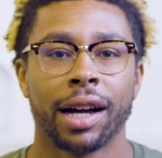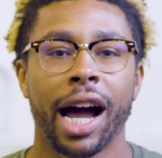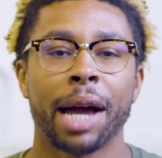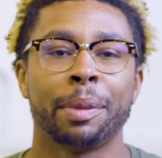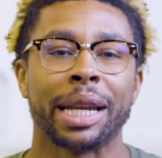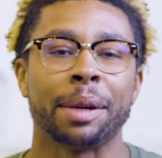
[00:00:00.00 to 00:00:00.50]

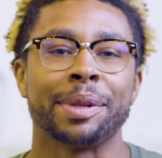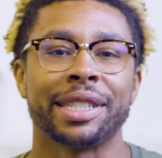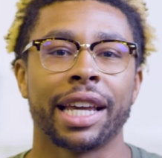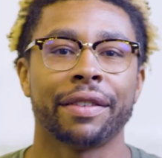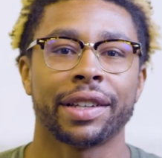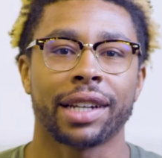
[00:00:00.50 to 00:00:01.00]
Hi, my name
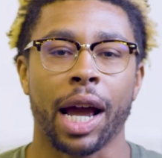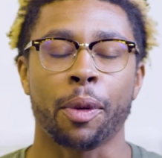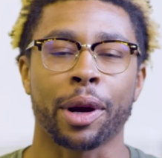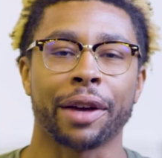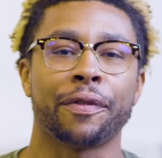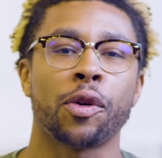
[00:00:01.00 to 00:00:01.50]
is Devin.
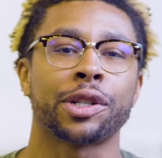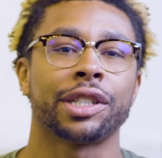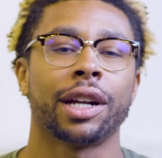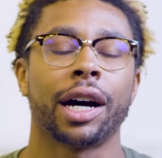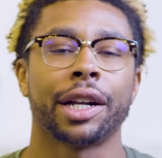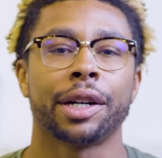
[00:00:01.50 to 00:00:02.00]
I work at
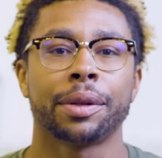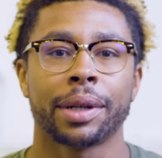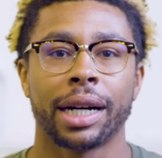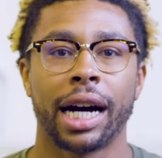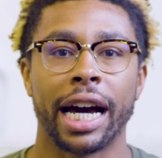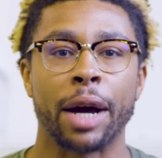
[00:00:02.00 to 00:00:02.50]

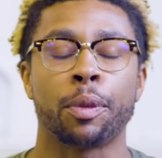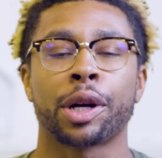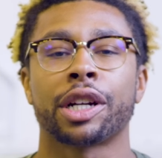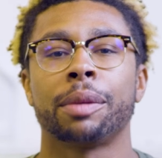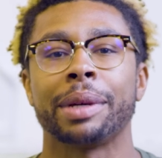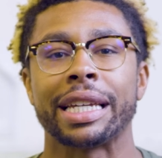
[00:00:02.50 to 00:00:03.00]
Fortunato, and
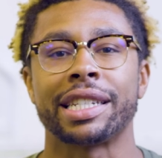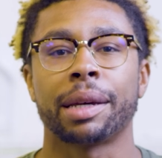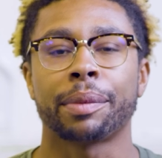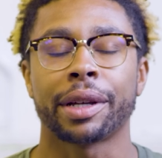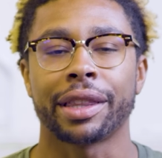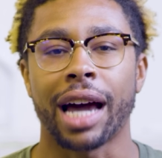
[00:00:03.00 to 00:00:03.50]
we're going to be
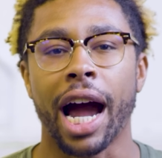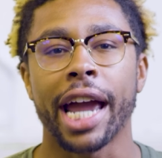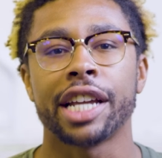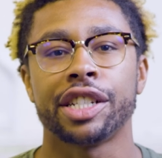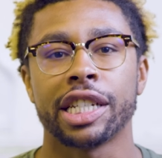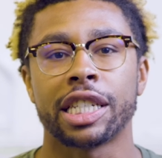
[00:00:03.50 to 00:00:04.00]
assembling the
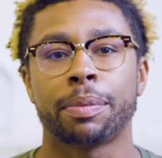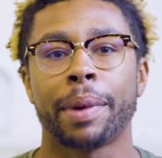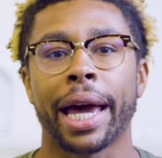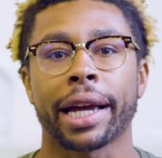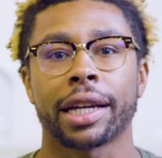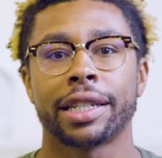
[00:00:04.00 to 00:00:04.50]
IAG
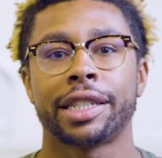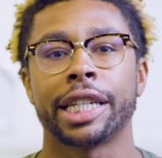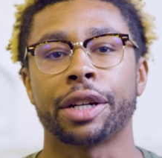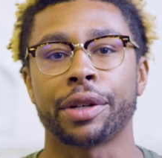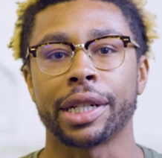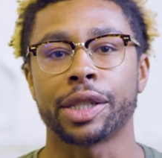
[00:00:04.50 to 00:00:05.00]
Spec
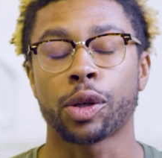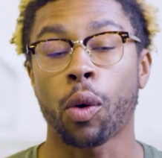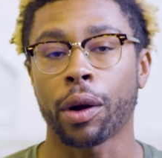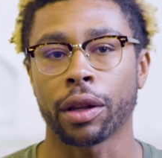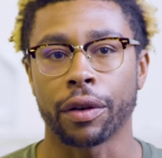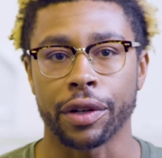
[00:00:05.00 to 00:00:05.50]
series
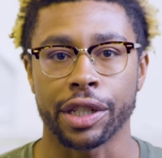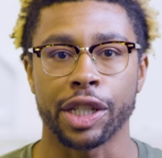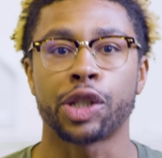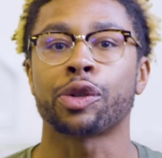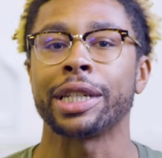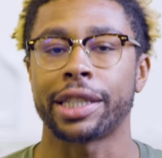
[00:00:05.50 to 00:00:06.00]
coilovers,
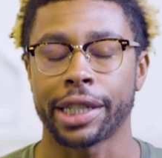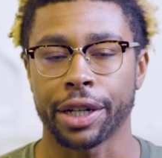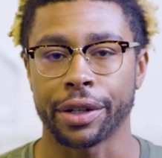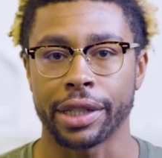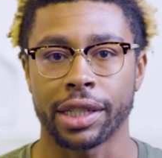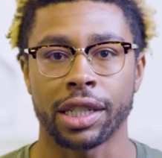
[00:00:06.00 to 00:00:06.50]
the Street
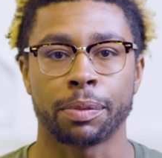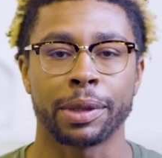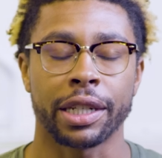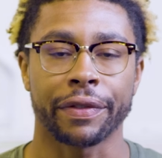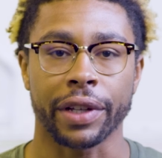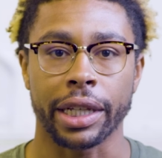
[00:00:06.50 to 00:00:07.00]
series
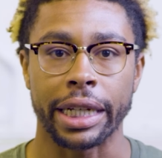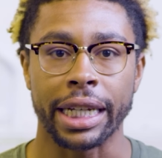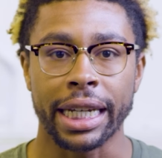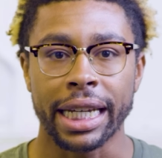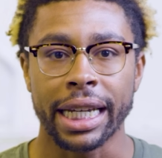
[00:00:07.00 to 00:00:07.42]
specifically.